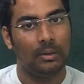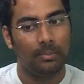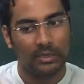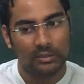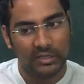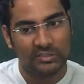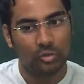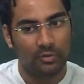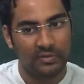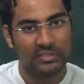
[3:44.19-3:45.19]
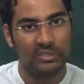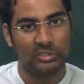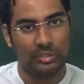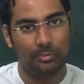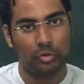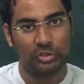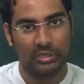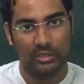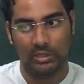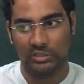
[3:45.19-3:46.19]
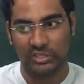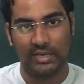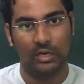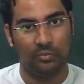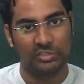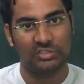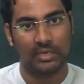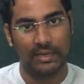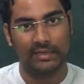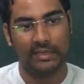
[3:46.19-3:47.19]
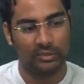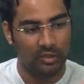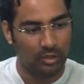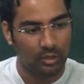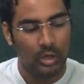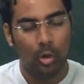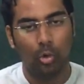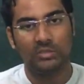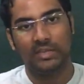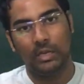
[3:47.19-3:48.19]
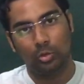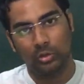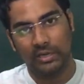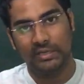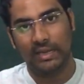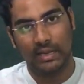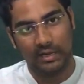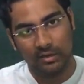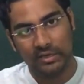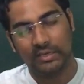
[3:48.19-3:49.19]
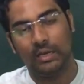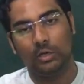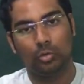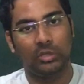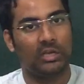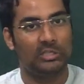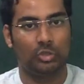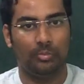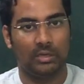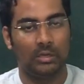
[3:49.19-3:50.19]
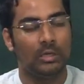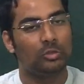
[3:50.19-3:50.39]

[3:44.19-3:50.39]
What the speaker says: But there is always a distribution channel which is connecting the wholesaler to the retailer and retailer to the consumer.